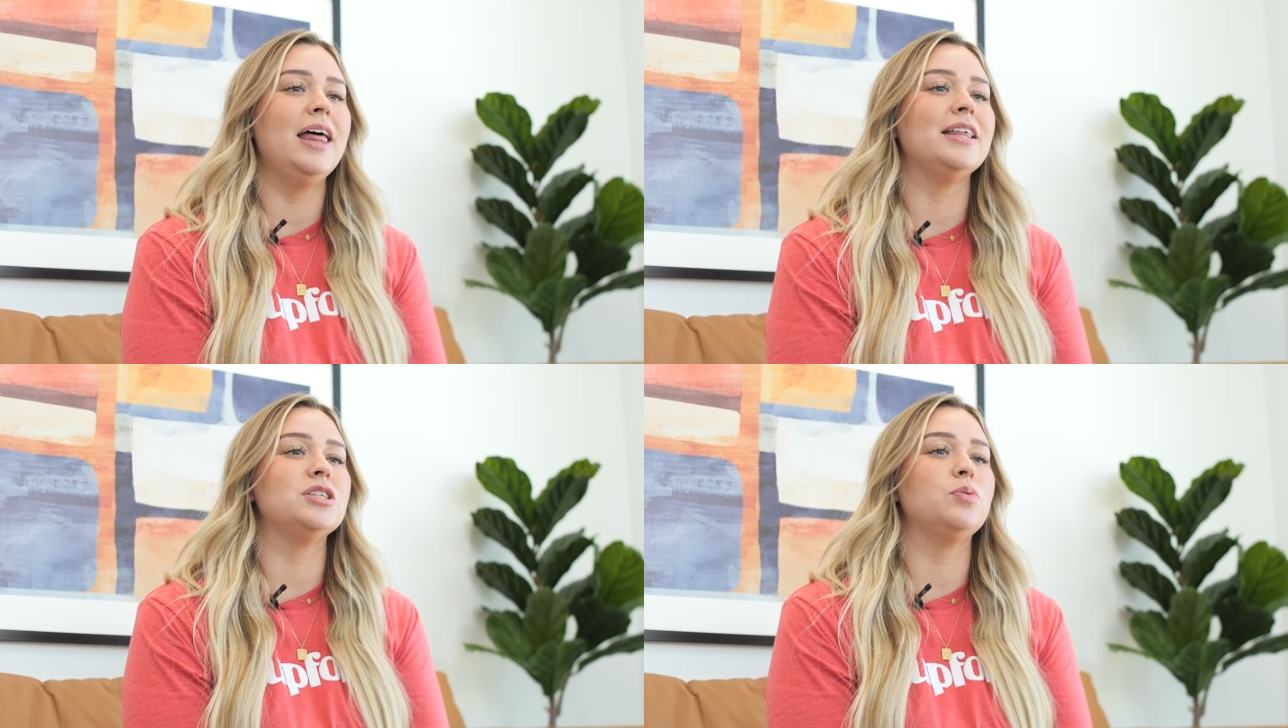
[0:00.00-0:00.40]

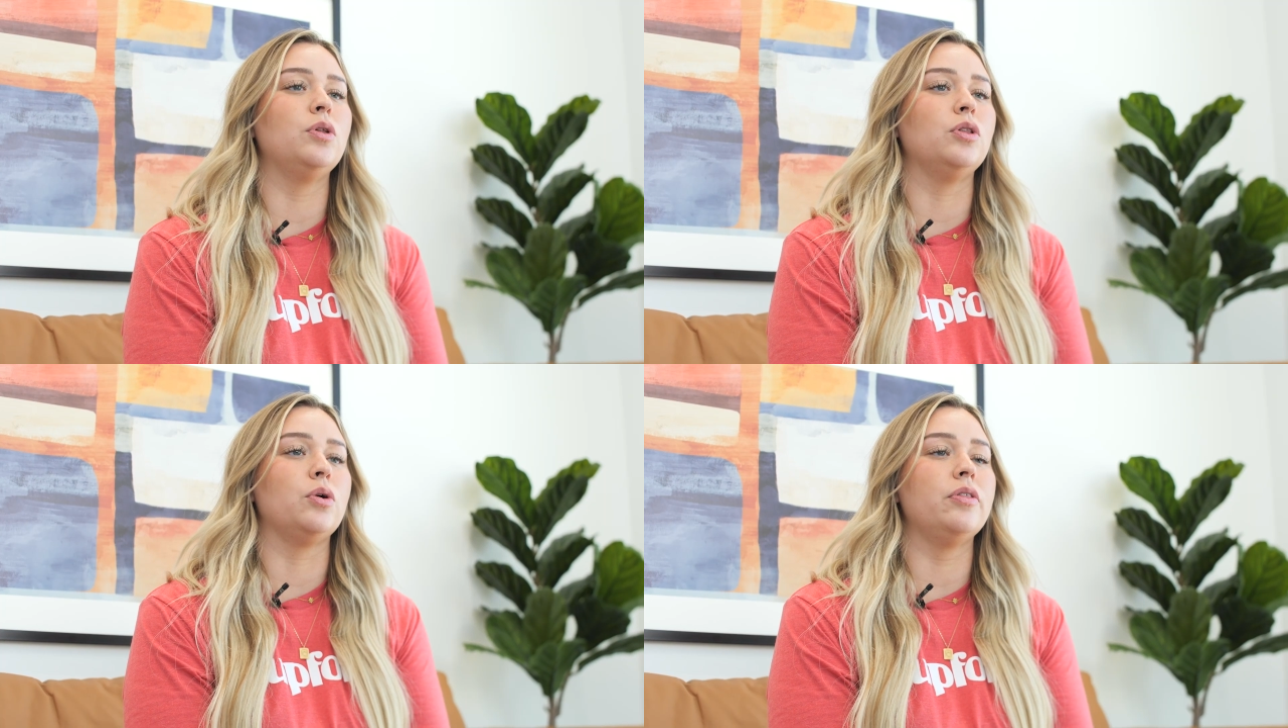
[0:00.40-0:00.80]
This
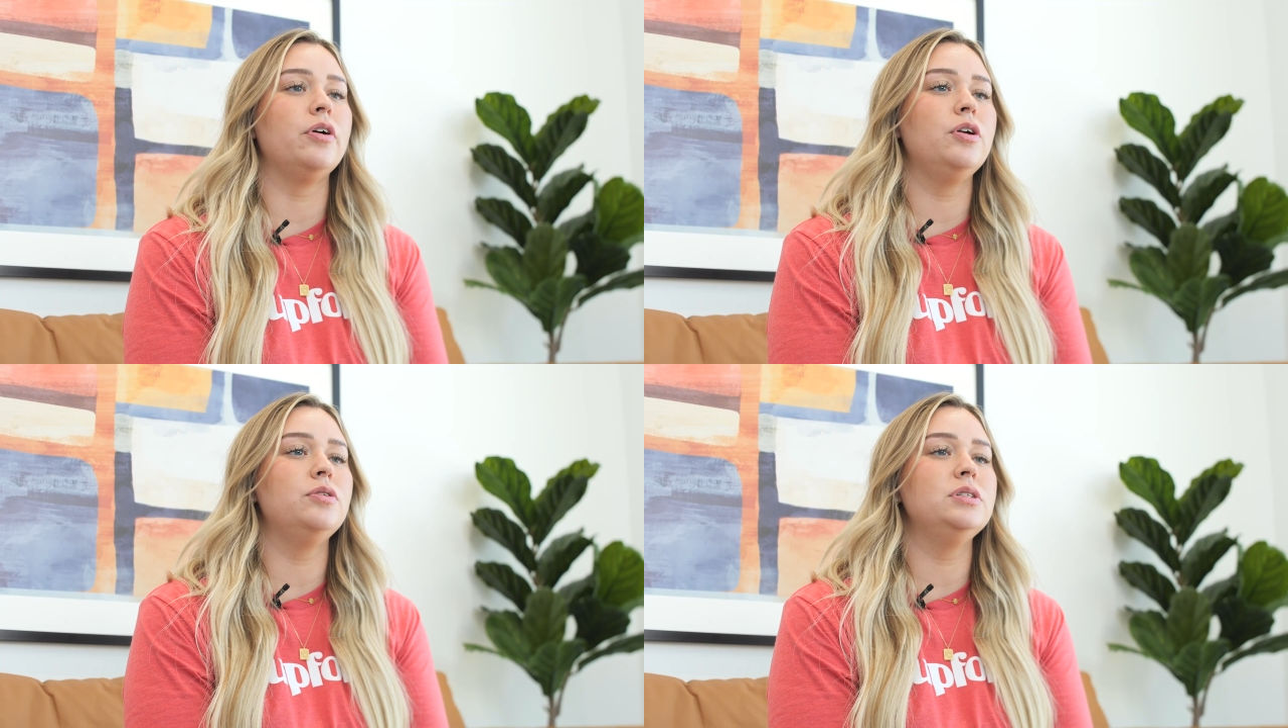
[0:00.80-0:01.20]
will lure
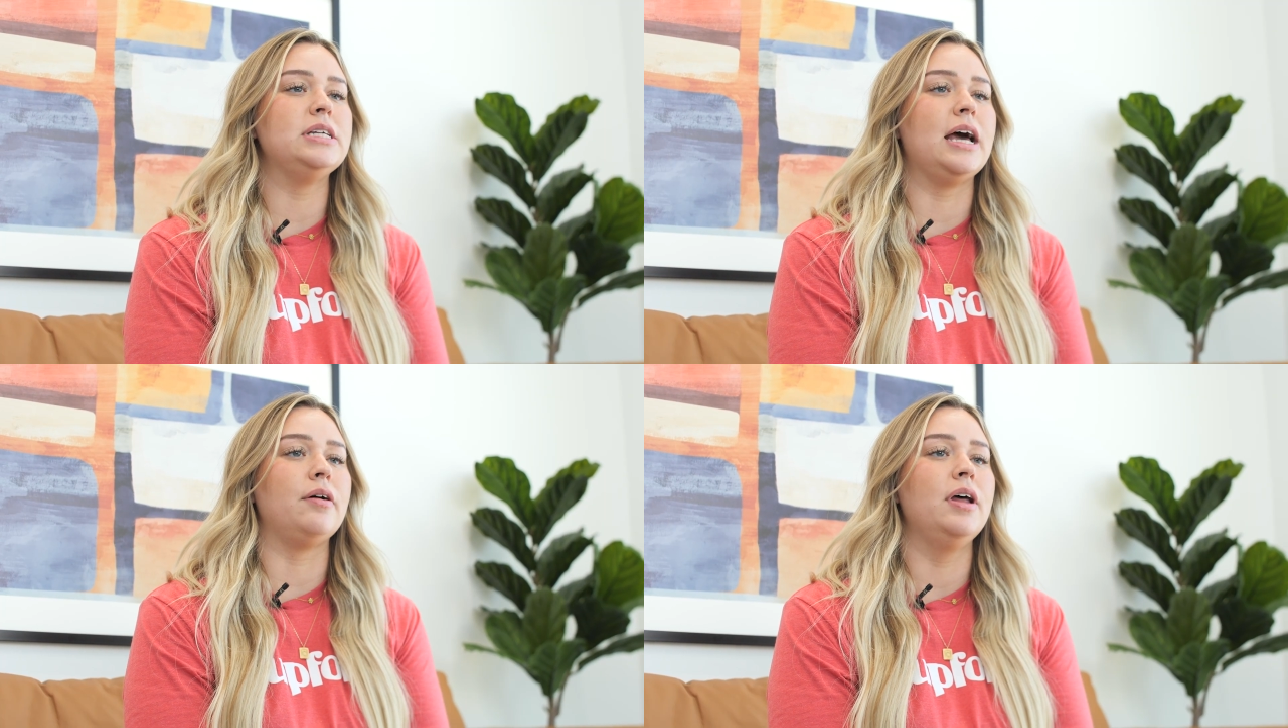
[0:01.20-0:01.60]
their nose
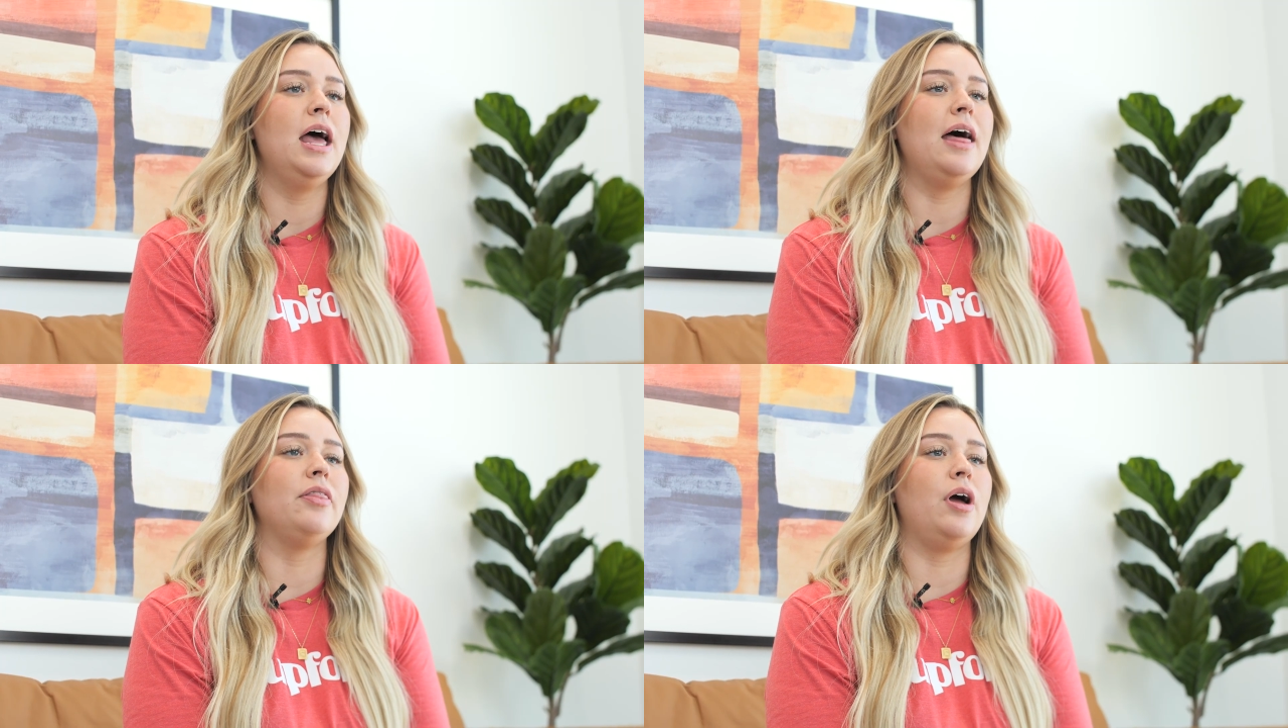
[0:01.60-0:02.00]
down
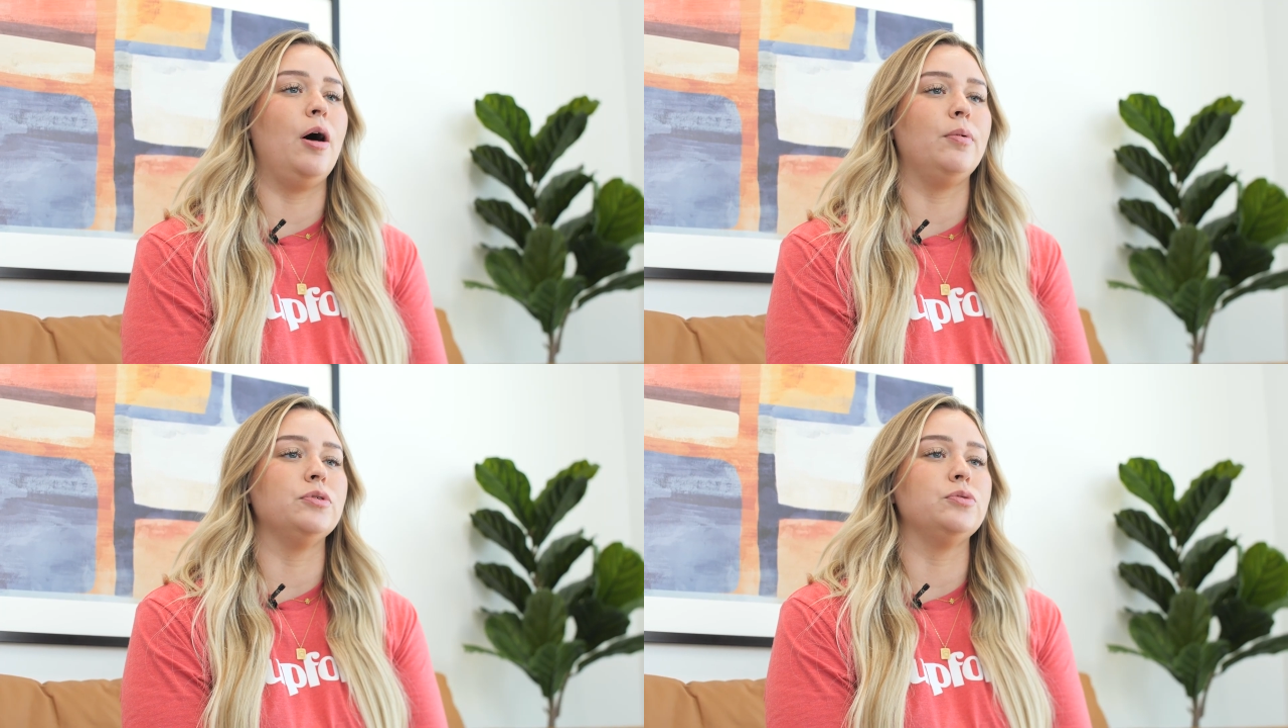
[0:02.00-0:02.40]
and their
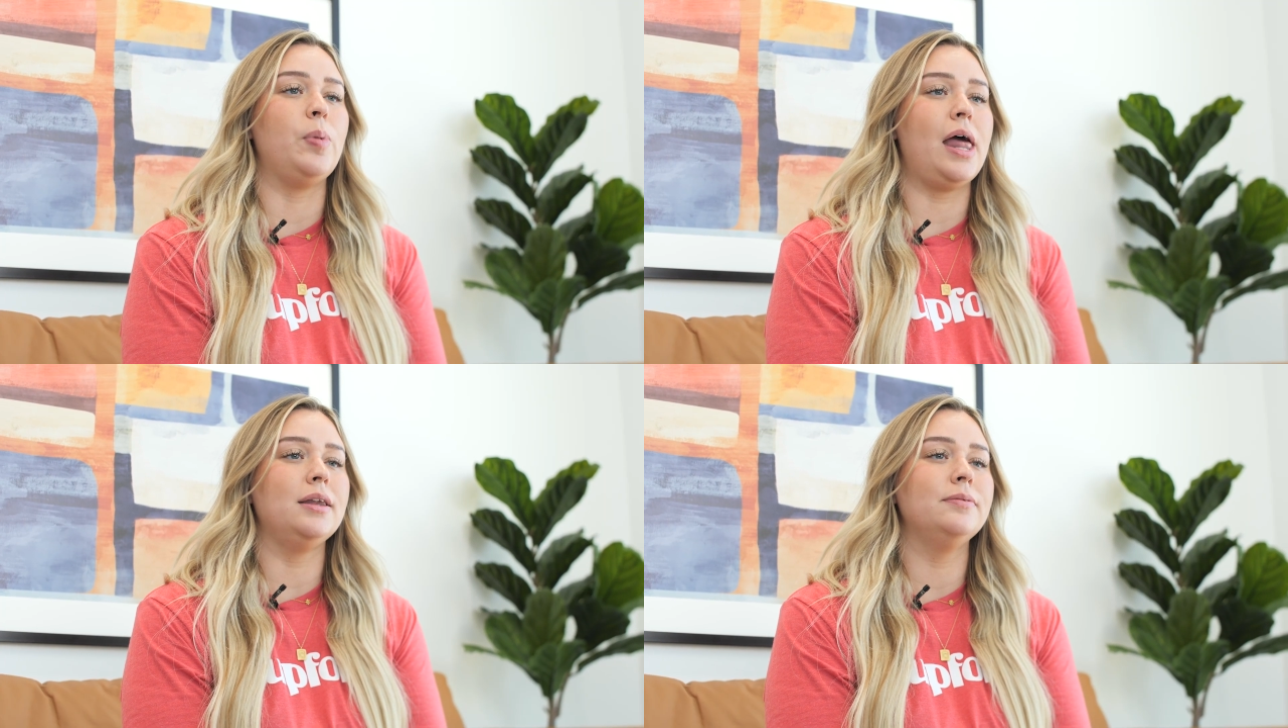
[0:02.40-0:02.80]
elbows will
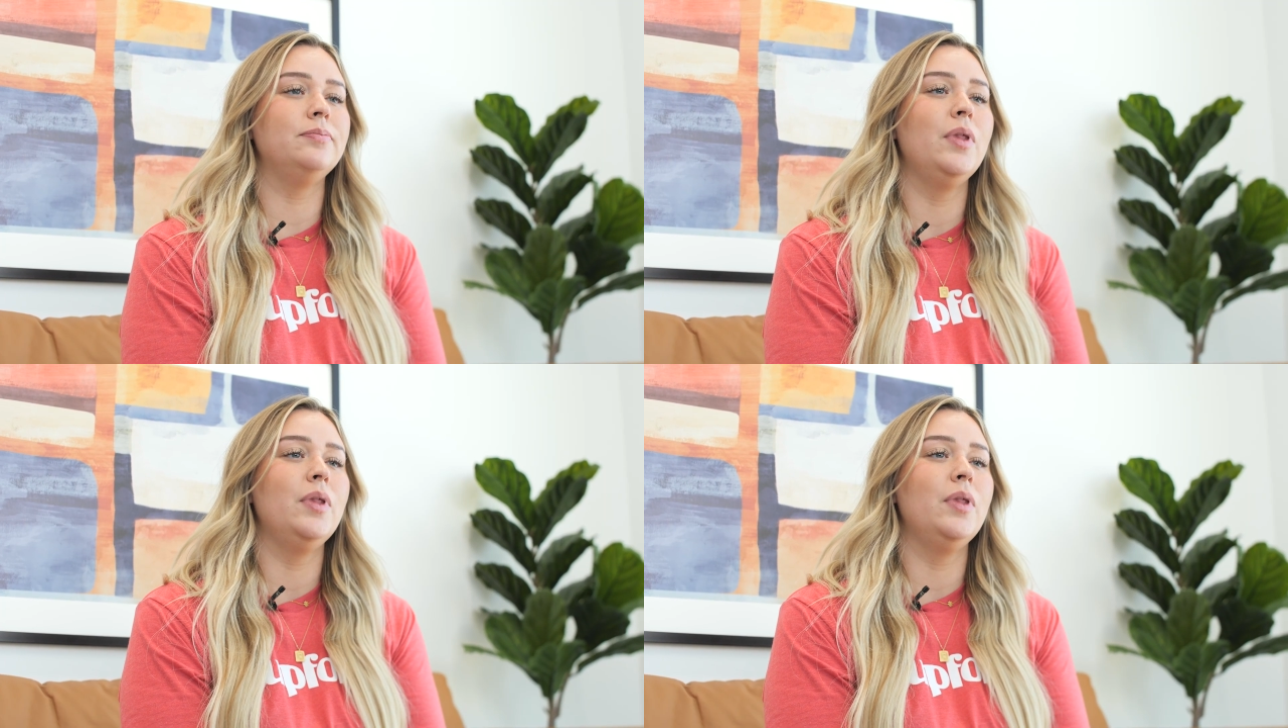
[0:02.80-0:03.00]
bend.